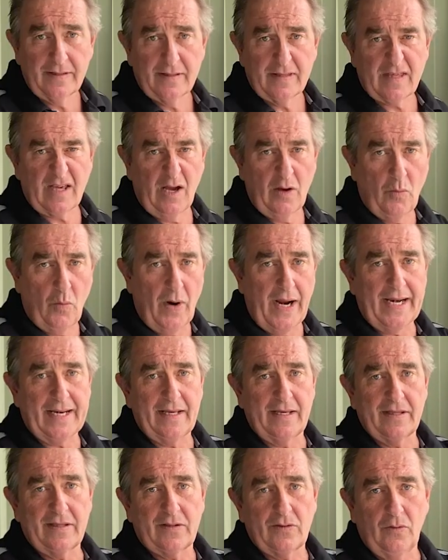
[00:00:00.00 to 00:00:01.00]
so
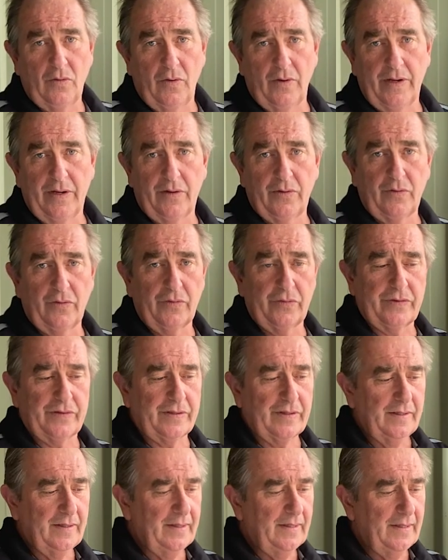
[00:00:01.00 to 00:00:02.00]
wetters,
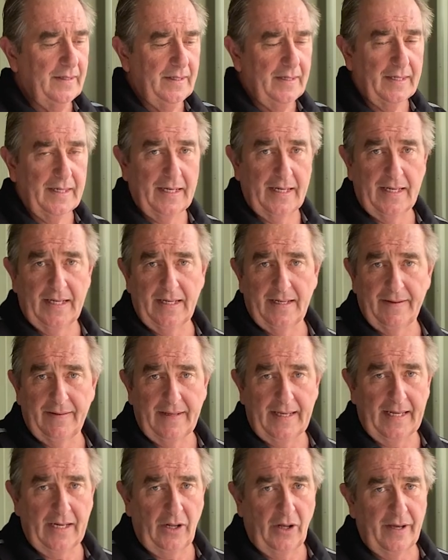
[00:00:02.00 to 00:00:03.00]
oils,
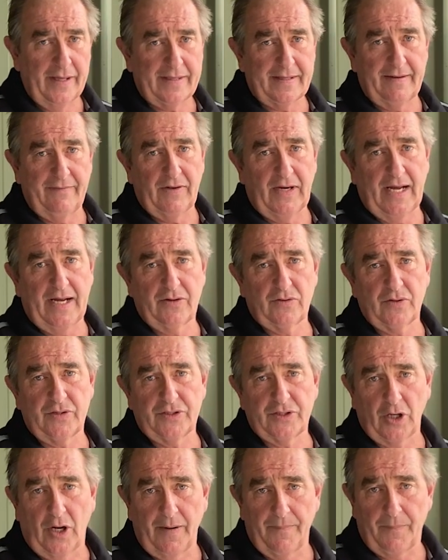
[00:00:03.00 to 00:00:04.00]
LI 700
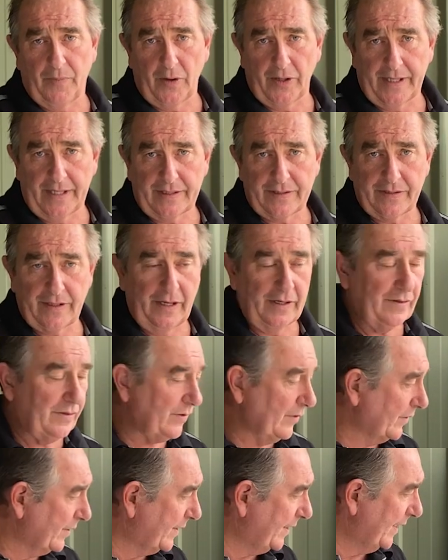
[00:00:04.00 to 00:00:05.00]
type products, those
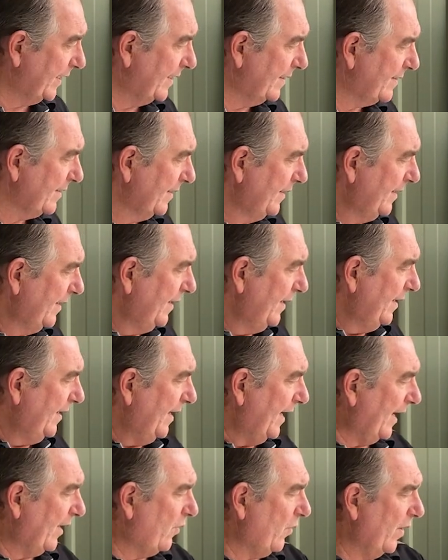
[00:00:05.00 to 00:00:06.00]
sort of things.
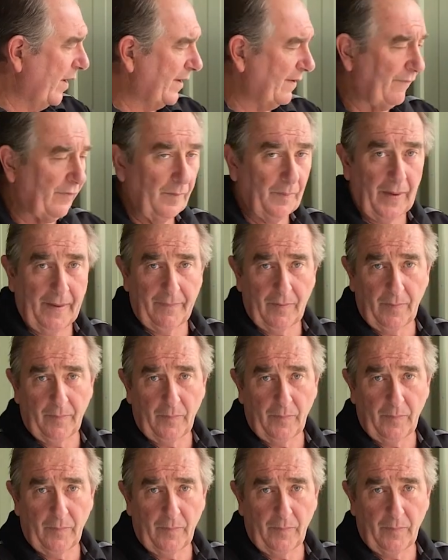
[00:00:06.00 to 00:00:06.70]
And quite often people are